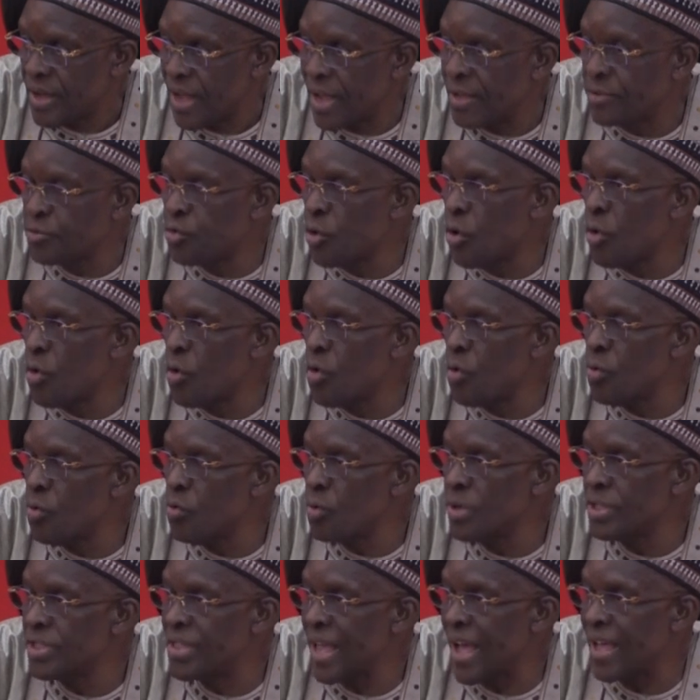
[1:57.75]
And so
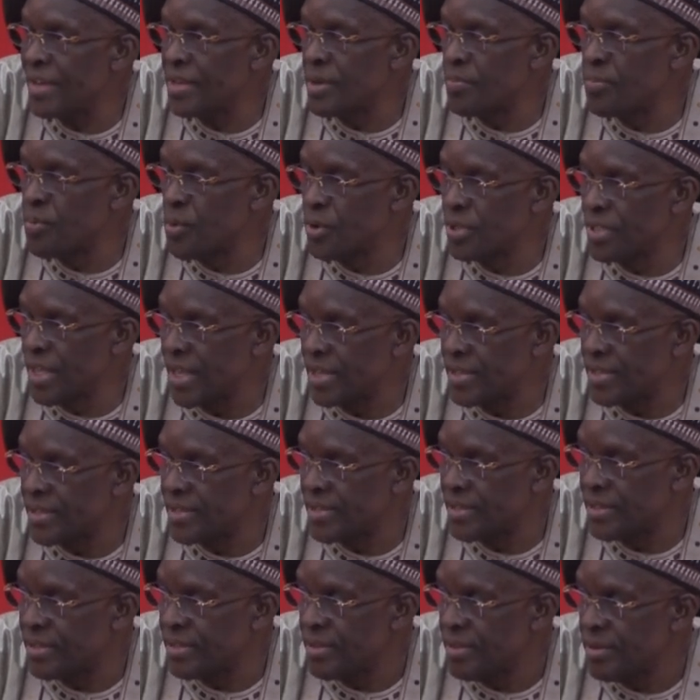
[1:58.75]
we start the
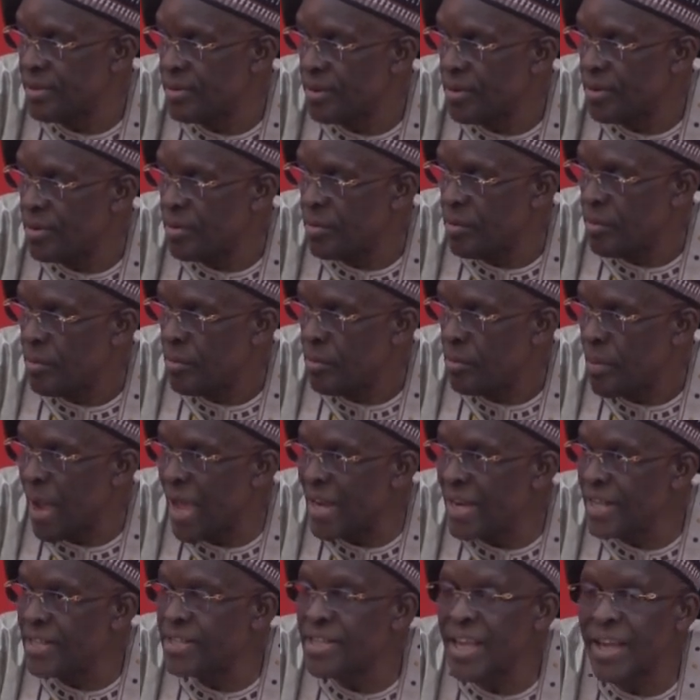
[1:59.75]
process.
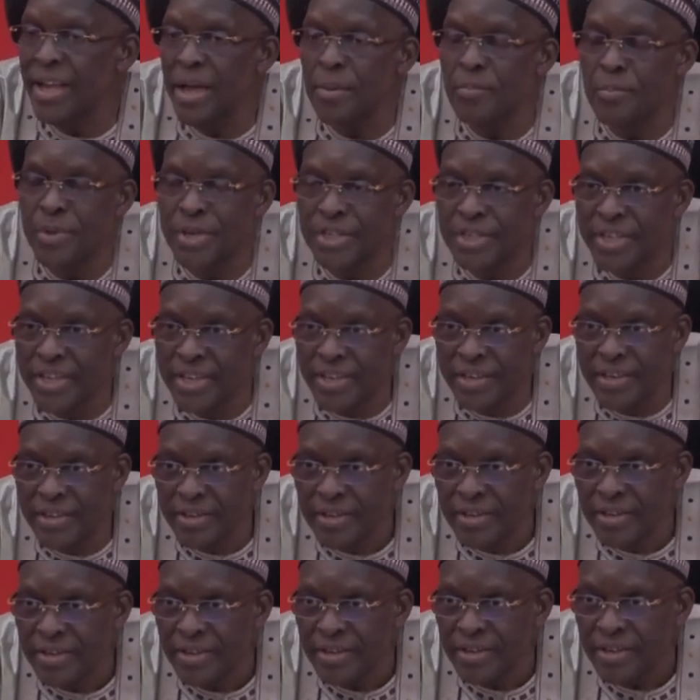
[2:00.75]
By the second
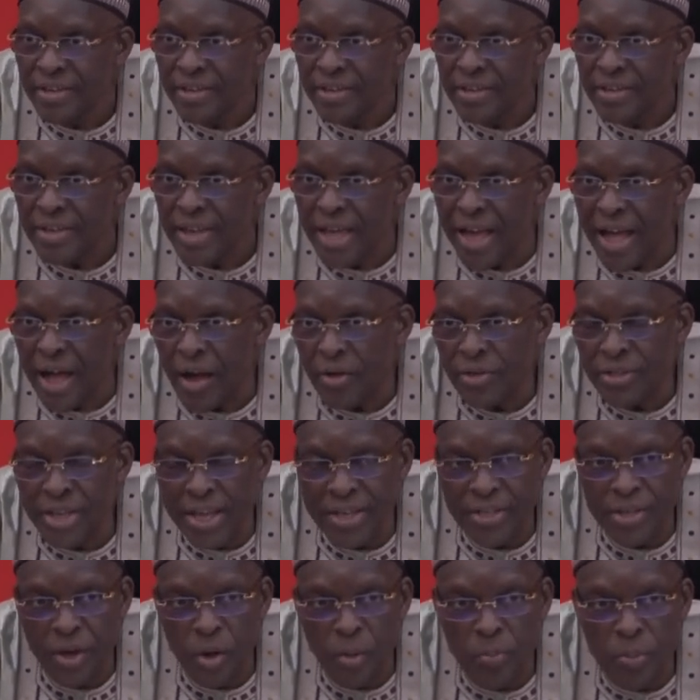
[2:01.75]
meeting, the House
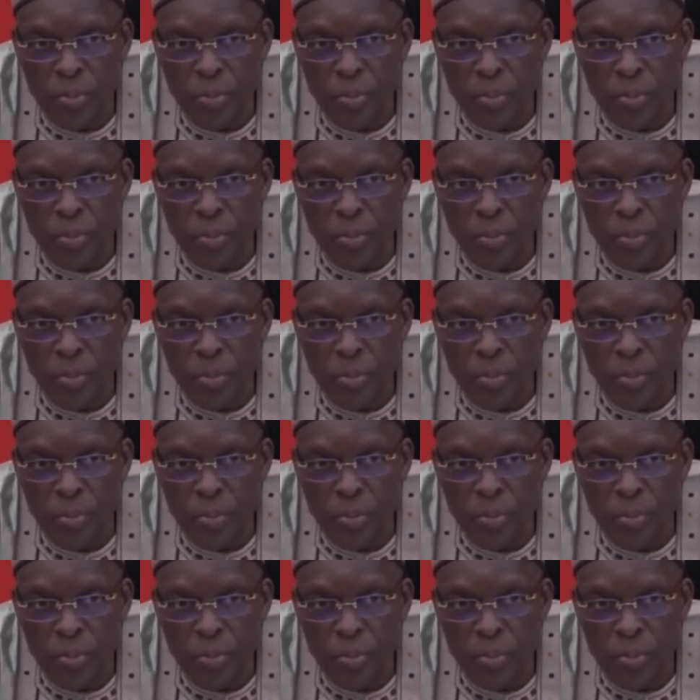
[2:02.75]
has the